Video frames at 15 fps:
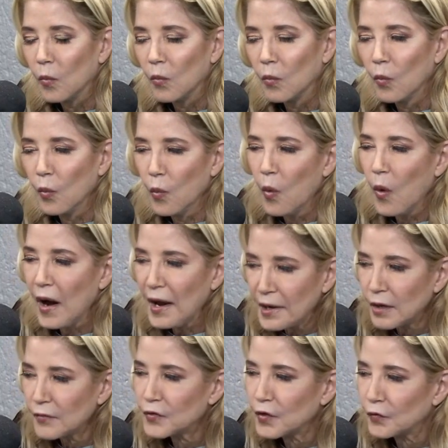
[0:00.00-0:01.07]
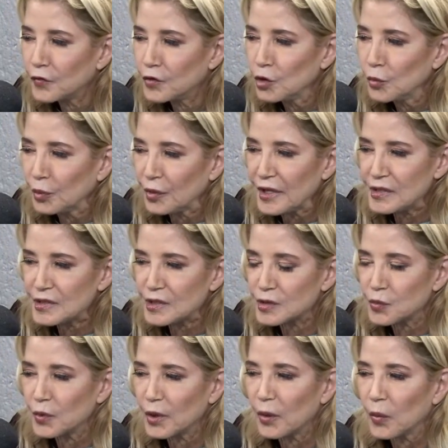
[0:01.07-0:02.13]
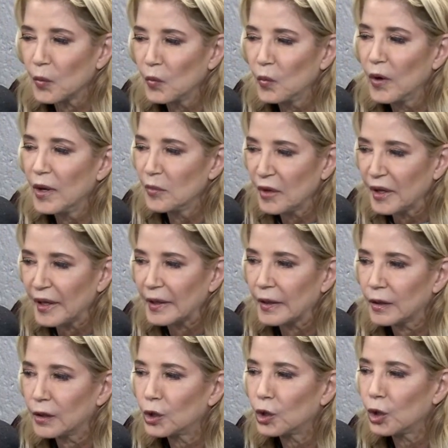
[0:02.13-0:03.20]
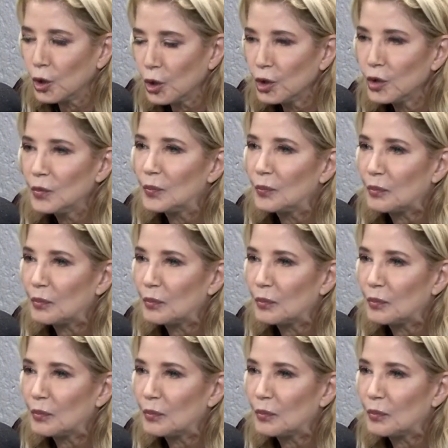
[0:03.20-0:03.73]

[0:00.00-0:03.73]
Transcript: one of the few places where women could